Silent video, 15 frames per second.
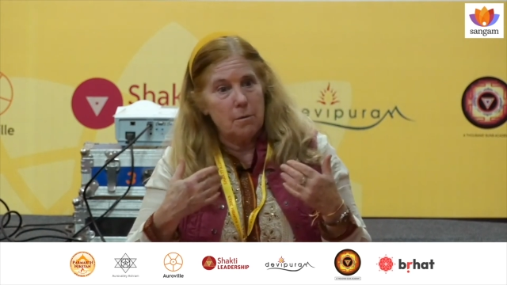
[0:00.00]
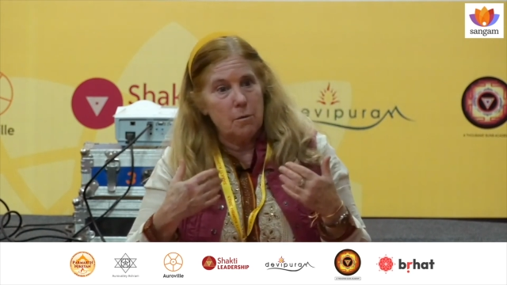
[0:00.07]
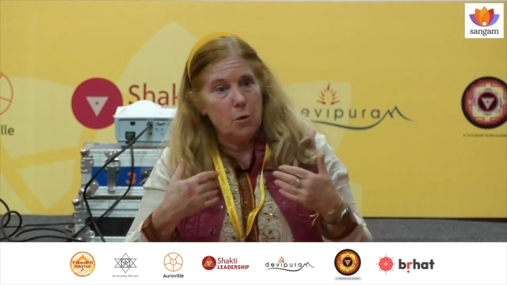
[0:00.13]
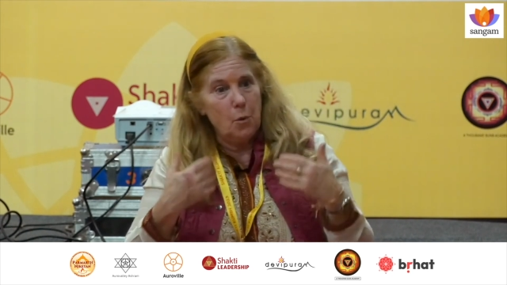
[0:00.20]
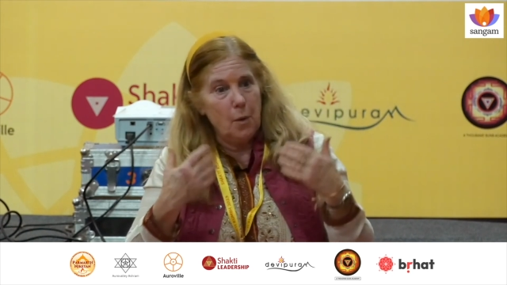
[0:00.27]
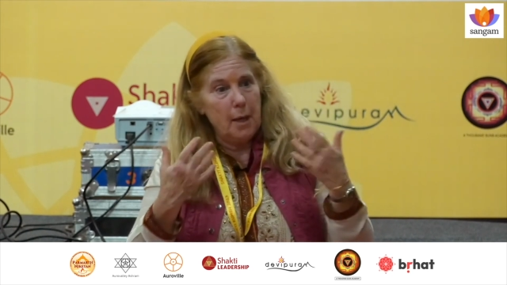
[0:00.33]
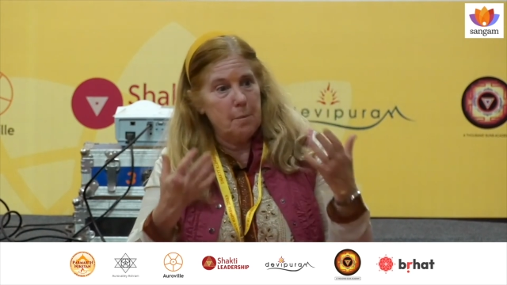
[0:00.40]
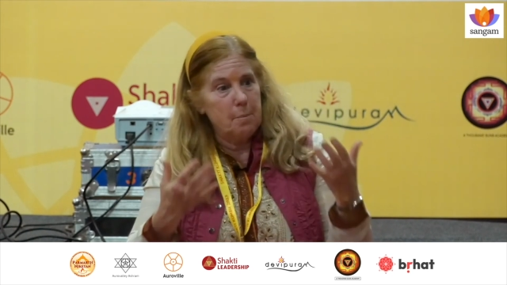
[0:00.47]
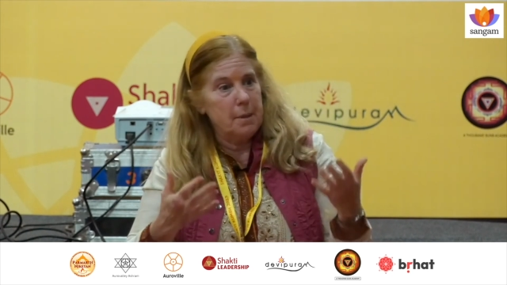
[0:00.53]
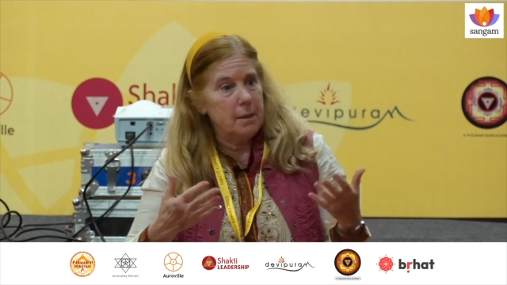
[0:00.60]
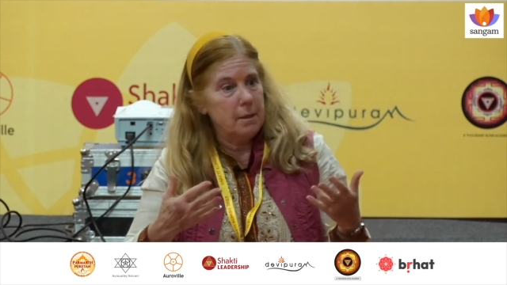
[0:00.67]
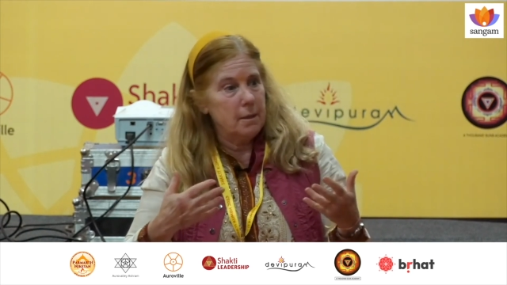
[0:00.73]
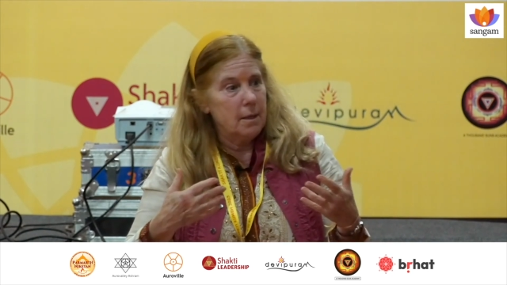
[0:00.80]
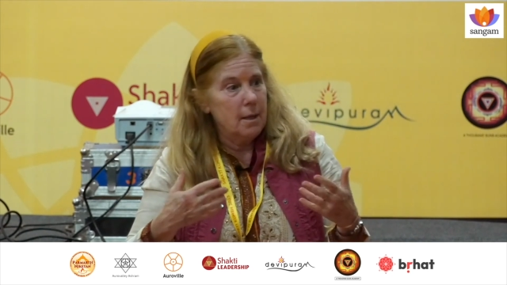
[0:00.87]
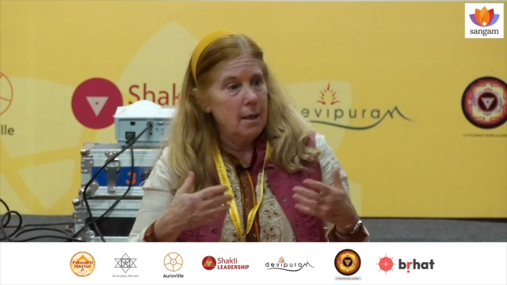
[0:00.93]
who had
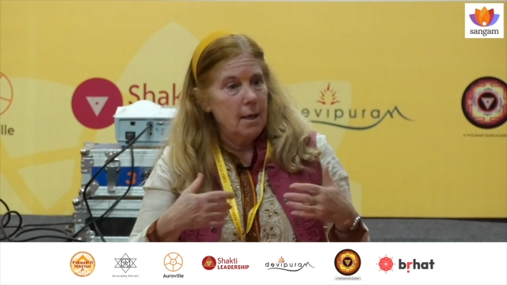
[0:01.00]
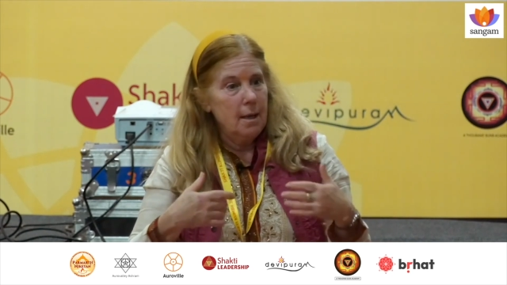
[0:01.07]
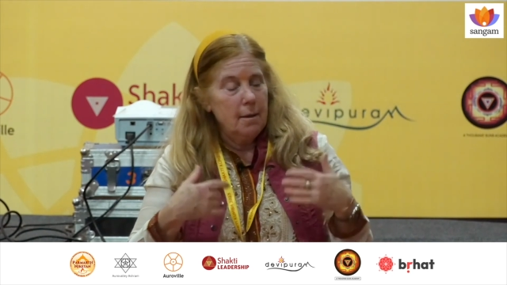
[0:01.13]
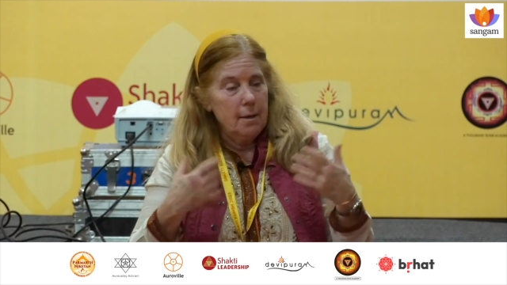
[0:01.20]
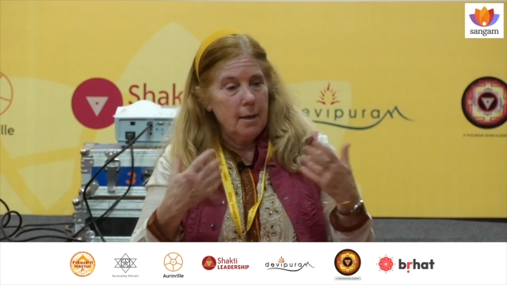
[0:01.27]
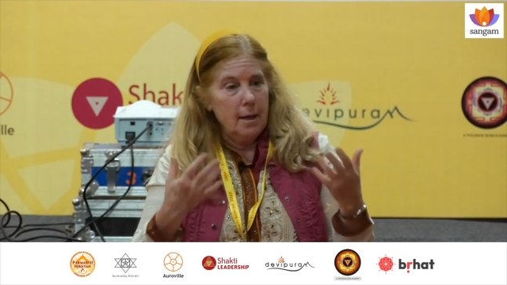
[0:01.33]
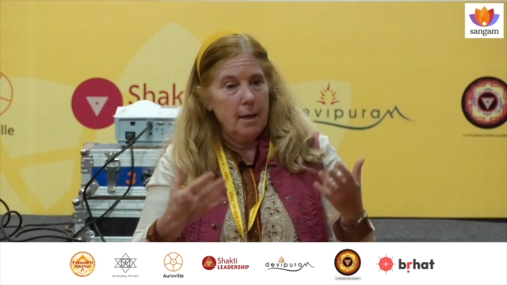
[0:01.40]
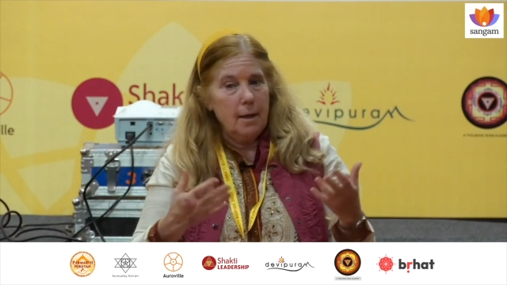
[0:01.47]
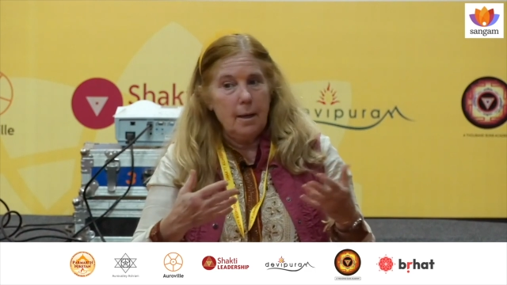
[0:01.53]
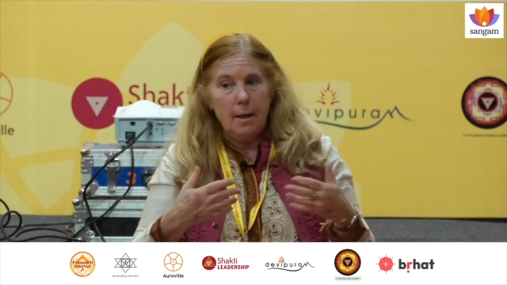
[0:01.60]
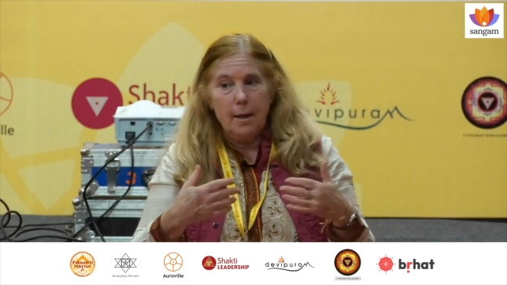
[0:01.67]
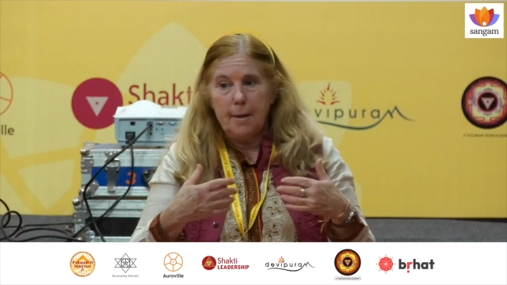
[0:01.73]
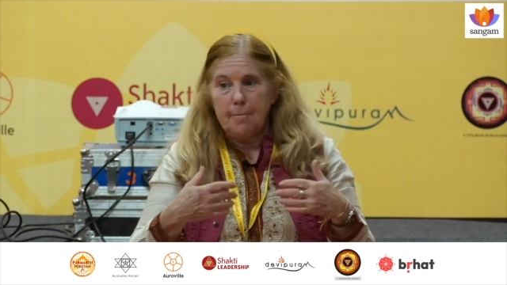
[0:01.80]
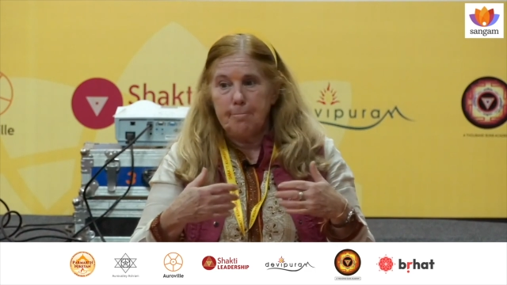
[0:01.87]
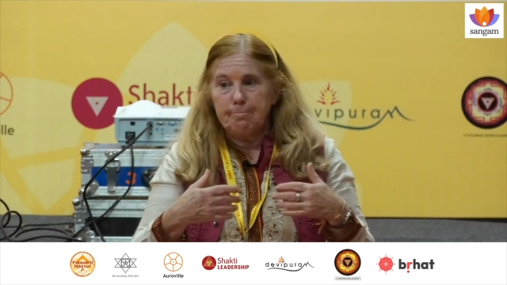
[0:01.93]
been uh,
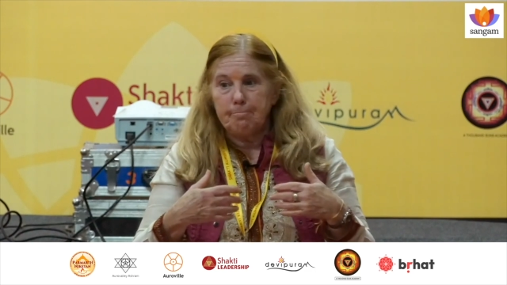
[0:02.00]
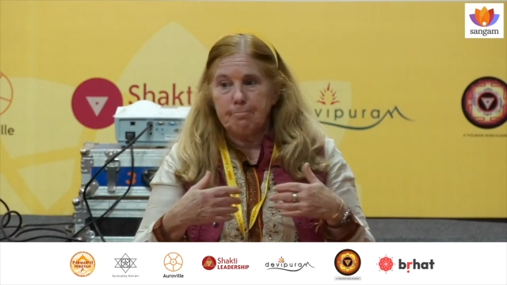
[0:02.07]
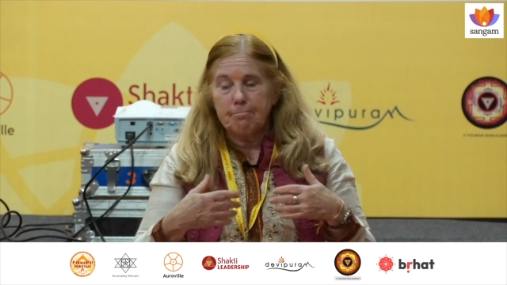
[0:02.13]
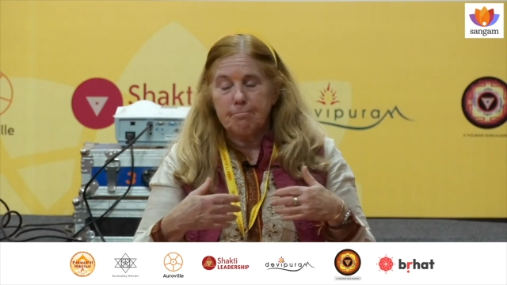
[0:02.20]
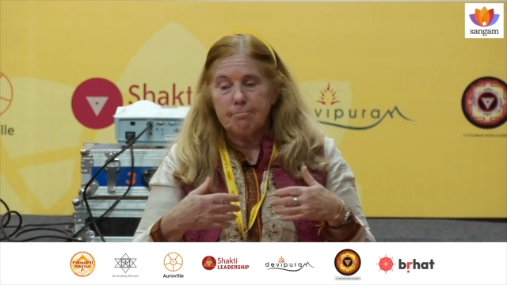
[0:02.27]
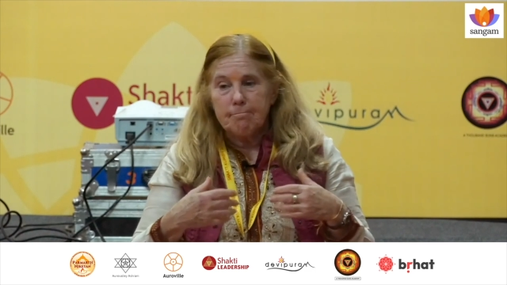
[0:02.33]
um,